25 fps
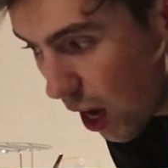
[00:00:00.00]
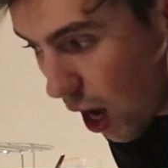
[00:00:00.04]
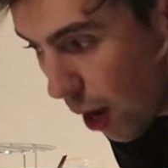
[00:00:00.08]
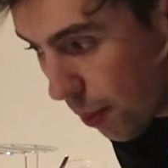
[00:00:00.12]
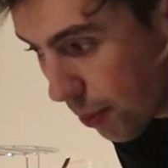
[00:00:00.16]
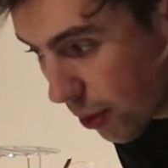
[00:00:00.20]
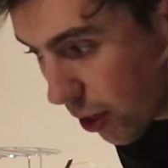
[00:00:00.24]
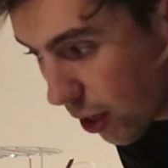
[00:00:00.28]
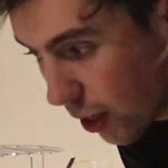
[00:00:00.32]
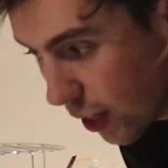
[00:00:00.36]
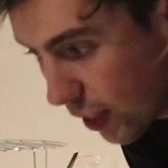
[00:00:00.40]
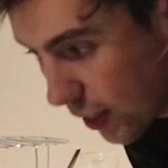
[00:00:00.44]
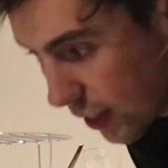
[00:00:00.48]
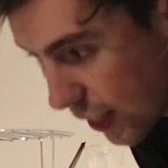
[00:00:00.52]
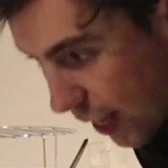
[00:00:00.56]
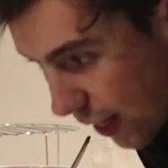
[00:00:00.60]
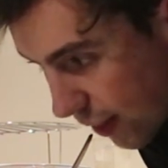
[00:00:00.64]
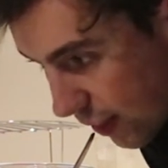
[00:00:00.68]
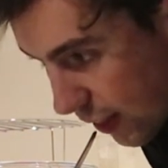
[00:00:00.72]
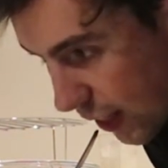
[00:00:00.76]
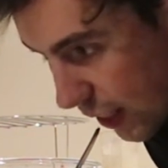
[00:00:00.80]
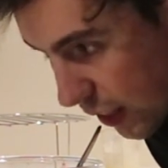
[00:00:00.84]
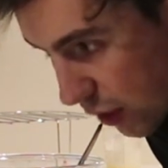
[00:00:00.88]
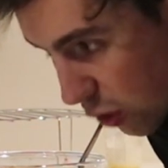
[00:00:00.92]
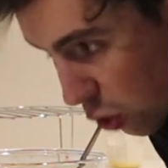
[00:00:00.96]
I'm gonna
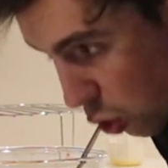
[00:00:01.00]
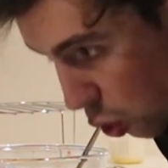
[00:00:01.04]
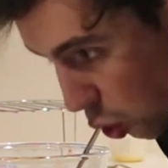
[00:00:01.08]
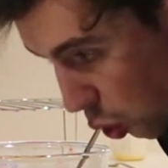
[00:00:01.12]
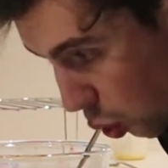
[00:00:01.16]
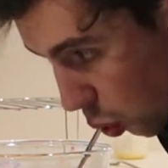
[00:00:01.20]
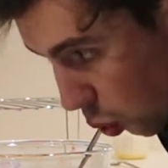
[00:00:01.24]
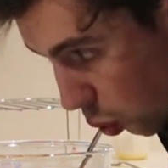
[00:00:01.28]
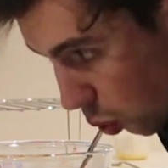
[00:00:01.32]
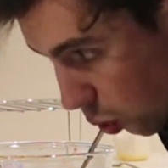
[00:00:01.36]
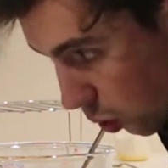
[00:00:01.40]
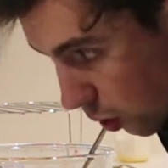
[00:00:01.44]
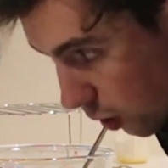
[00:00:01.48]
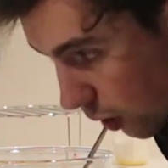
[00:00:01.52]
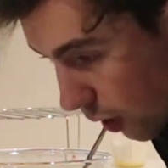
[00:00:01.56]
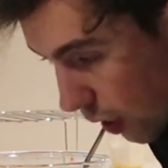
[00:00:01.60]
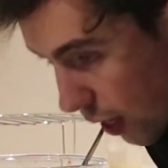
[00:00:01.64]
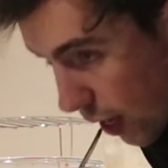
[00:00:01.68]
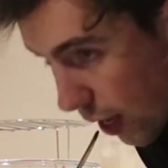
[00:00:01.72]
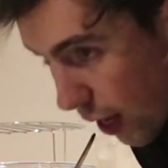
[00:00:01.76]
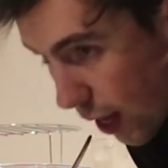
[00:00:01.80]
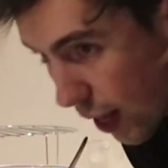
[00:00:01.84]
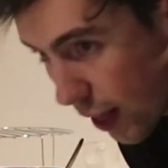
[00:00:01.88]
let this cool